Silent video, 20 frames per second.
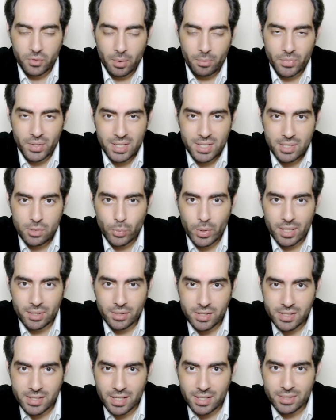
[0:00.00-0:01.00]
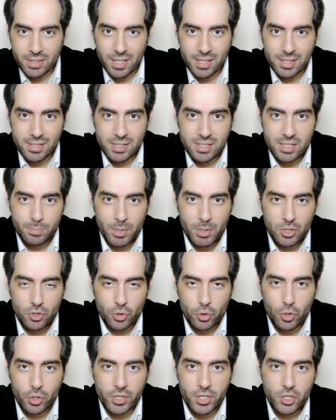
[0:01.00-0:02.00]
From this, we understand that speech
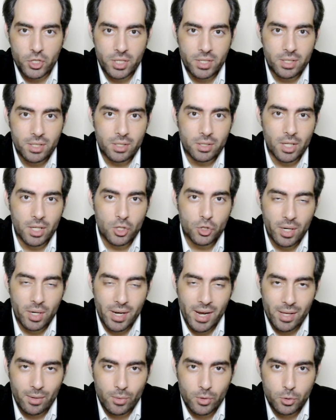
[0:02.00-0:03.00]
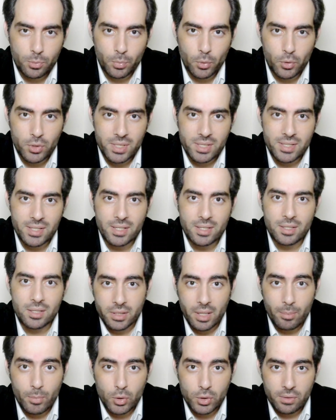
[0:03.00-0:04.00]
recognition, natural language processing,
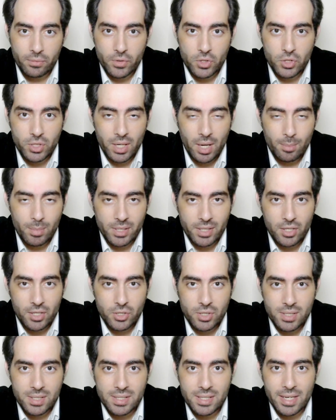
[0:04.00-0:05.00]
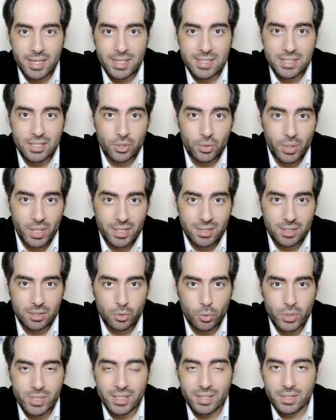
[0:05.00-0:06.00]
computer vision applications is created
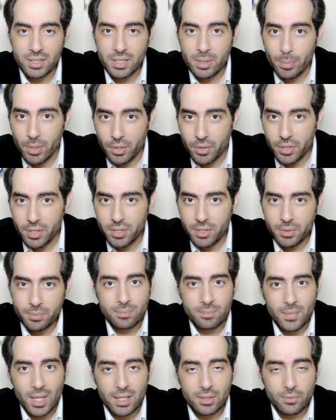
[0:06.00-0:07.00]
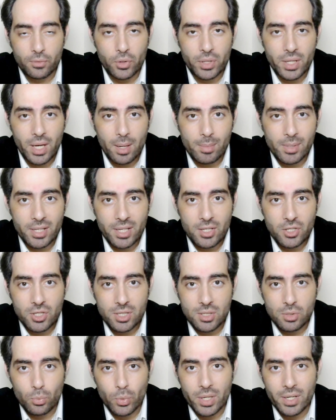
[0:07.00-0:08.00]
using deep learning, and for the
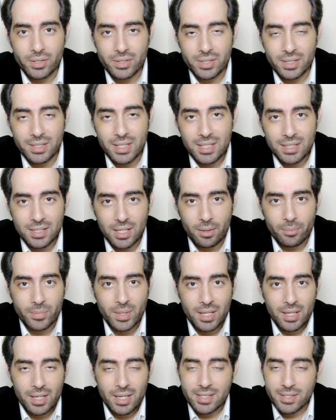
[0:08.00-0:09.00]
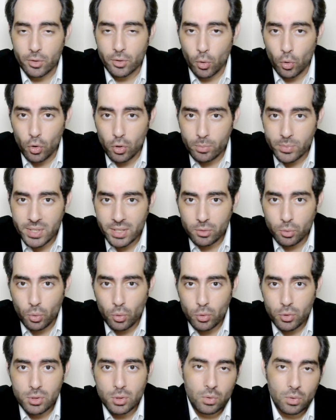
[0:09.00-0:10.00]
applications where the data is columns and
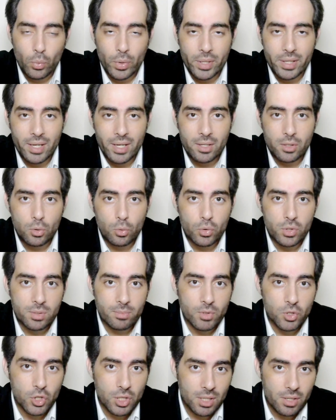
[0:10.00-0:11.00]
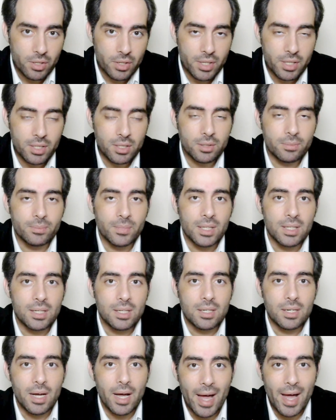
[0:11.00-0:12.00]
rows, we can use machine learning
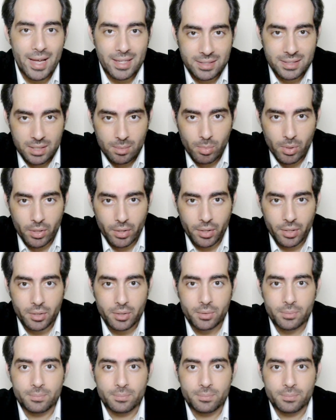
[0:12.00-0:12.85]
and deep learning.